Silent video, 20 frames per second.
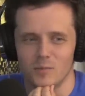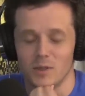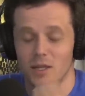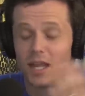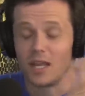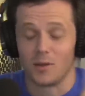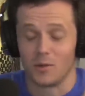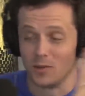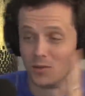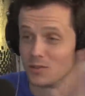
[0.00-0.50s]
But
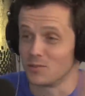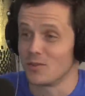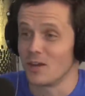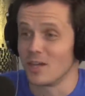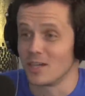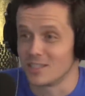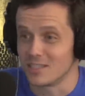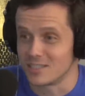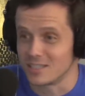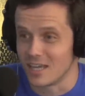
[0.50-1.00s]
anyway, it was a
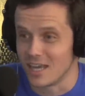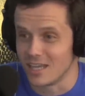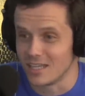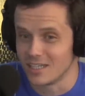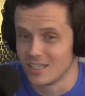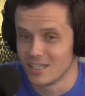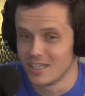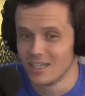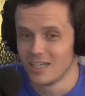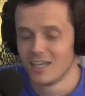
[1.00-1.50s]
very good
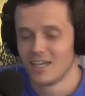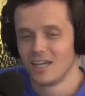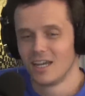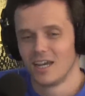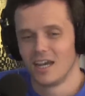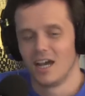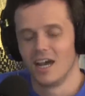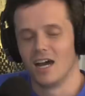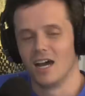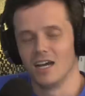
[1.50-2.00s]
set,
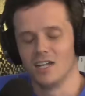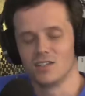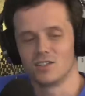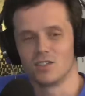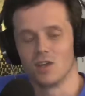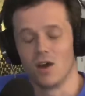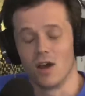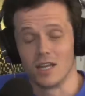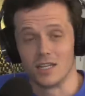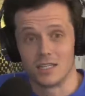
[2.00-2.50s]
and
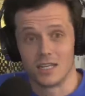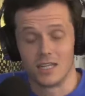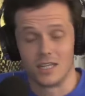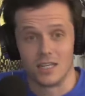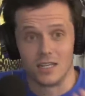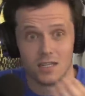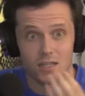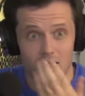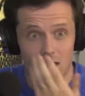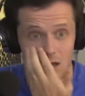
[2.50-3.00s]
so I did